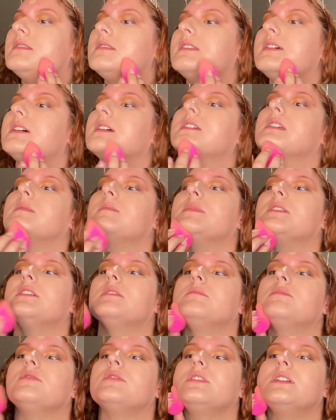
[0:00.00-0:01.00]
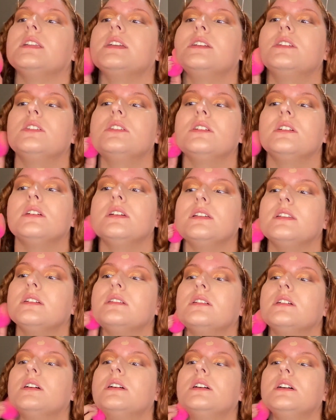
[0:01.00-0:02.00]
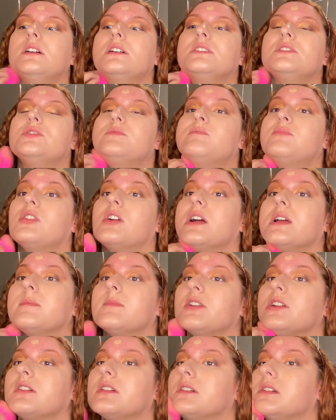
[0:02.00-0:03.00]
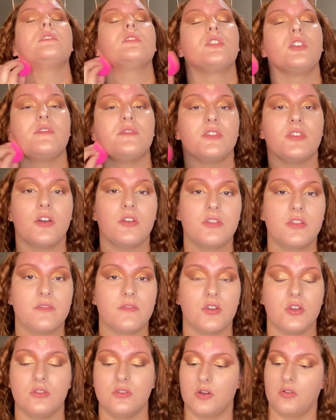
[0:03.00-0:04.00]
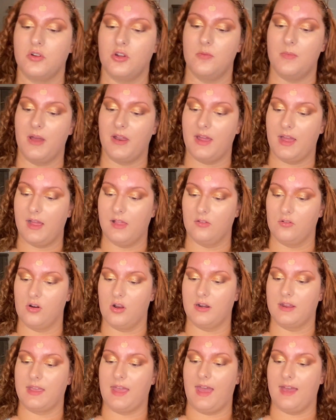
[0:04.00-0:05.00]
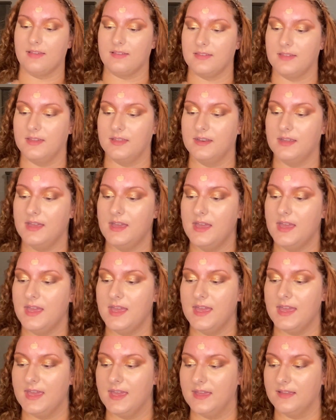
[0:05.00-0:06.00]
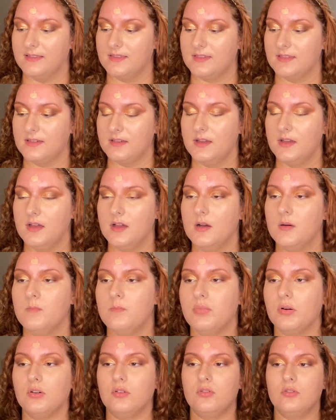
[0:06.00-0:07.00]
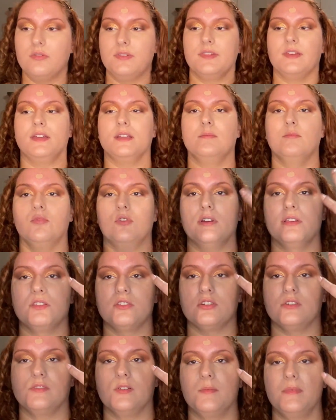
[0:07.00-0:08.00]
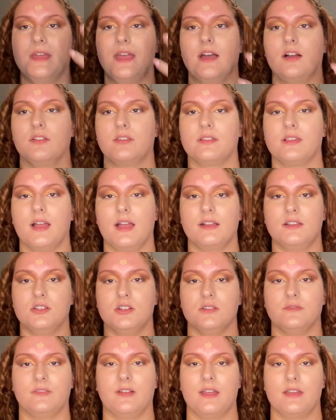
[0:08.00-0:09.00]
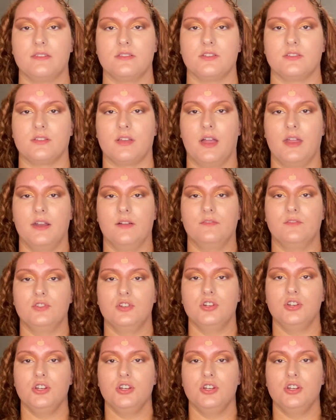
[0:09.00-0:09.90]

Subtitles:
that can be a pretty good primer. So for those of you who don't know about hyaluronic acid, it pulls in moisture from the outside to your face, just kind of